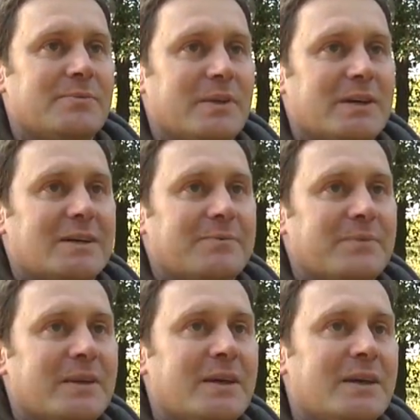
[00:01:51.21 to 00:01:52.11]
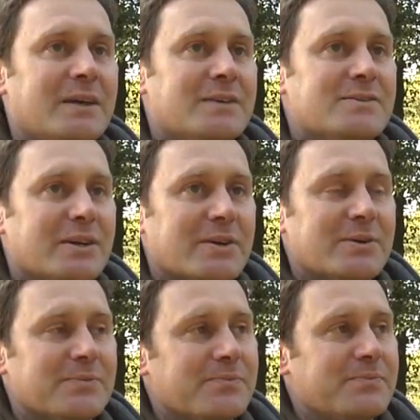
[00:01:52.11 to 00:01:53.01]
Um, so
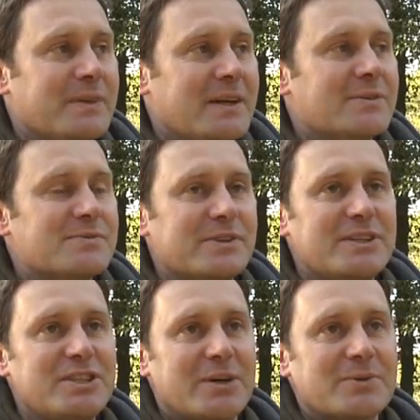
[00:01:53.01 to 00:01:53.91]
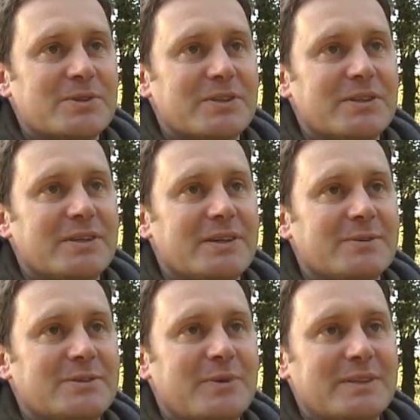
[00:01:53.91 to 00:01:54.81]
it was very sheltered,
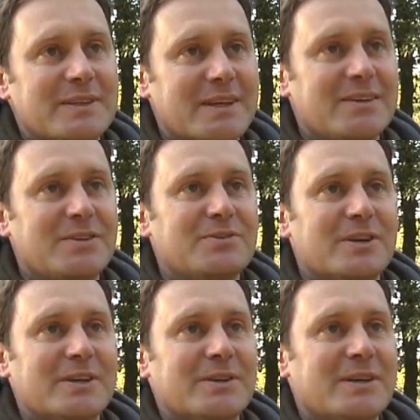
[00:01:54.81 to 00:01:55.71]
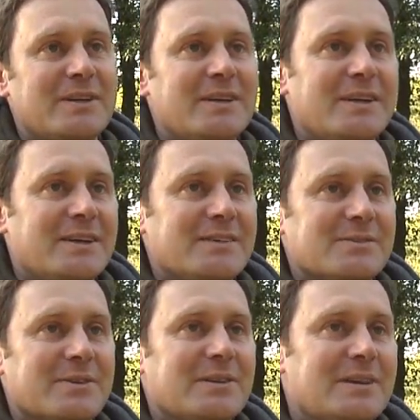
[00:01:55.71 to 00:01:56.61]
which meant that they could grow
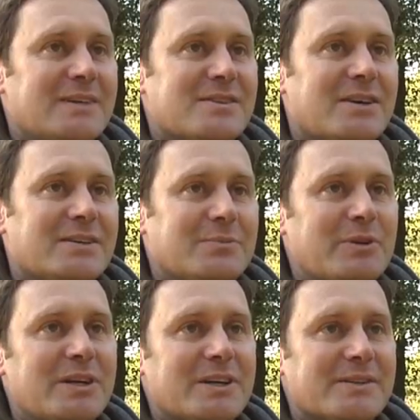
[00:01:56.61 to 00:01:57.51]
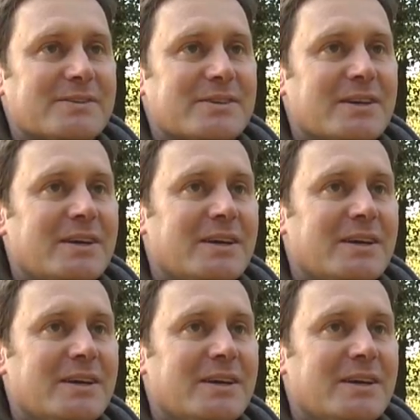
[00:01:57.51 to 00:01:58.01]
some less hardy plants